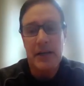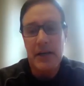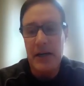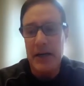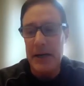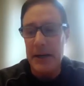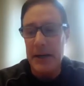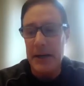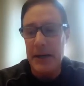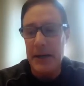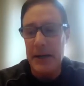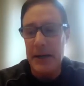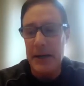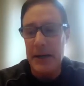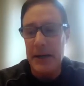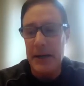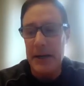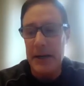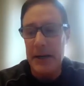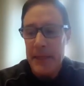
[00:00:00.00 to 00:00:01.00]
Um,
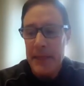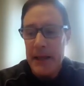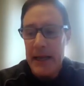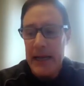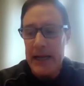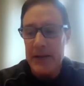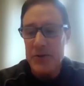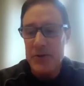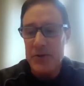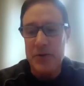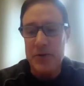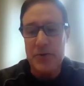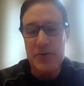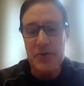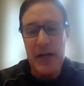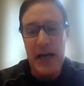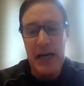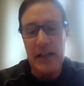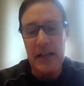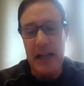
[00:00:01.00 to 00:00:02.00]
and so there's
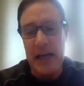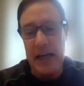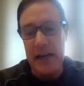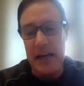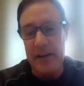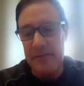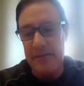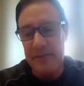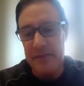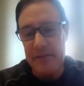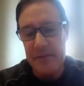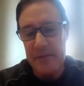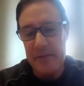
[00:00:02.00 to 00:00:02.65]
not a lot of